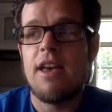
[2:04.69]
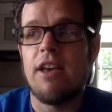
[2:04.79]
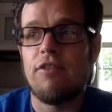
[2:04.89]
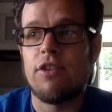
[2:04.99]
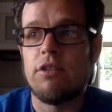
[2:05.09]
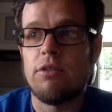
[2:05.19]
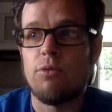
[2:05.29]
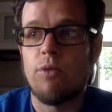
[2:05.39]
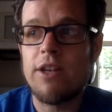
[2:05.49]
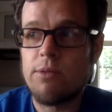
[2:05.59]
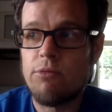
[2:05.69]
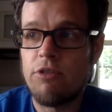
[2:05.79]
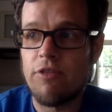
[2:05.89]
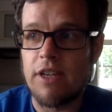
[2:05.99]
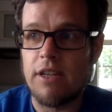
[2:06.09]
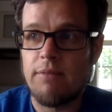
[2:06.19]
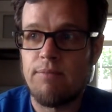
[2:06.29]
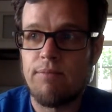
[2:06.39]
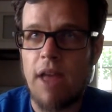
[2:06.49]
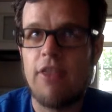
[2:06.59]
if you rent a movie,
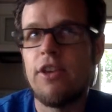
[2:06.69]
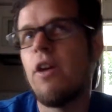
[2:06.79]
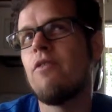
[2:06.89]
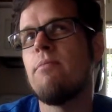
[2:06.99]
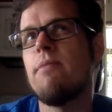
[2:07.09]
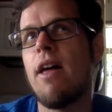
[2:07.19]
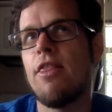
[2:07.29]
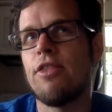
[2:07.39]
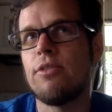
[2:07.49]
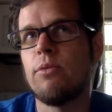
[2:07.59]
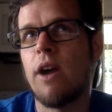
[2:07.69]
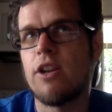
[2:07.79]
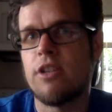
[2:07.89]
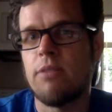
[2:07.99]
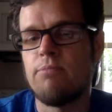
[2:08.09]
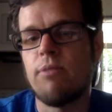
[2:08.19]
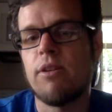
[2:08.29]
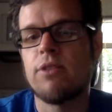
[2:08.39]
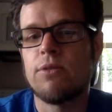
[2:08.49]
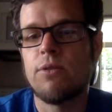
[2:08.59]
I think you have a month to watch it,
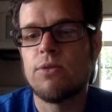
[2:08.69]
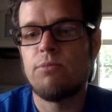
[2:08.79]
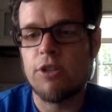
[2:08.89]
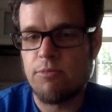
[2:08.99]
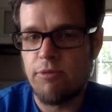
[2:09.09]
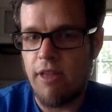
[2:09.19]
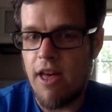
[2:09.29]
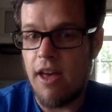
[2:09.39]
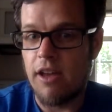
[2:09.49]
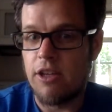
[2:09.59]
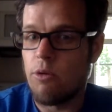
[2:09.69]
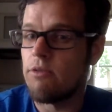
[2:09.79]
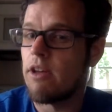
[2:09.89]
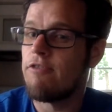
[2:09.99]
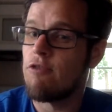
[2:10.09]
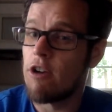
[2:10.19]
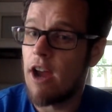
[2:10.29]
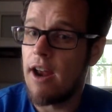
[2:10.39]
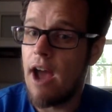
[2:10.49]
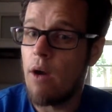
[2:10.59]
but as soon as you push play, you only have
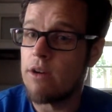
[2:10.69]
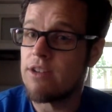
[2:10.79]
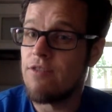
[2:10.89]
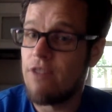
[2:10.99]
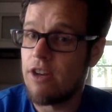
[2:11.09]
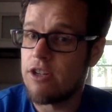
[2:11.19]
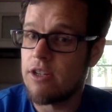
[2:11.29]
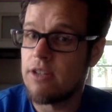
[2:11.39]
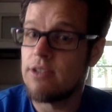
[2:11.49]
48 hours to finish it.